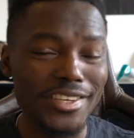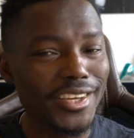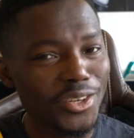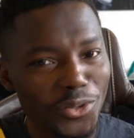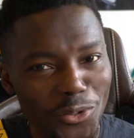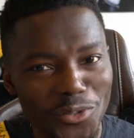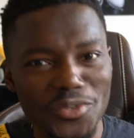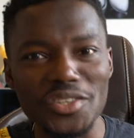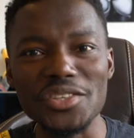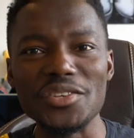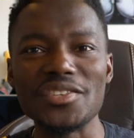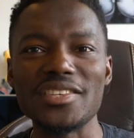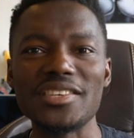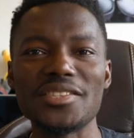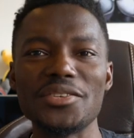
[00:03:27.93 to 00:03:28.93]
you can also
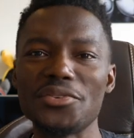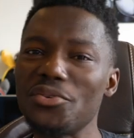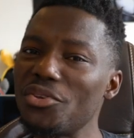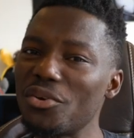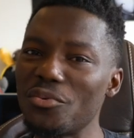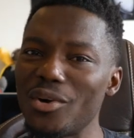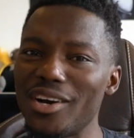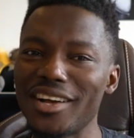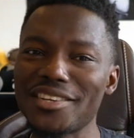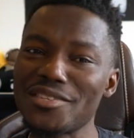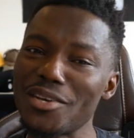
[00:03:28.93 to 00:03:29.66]
use this to do your work.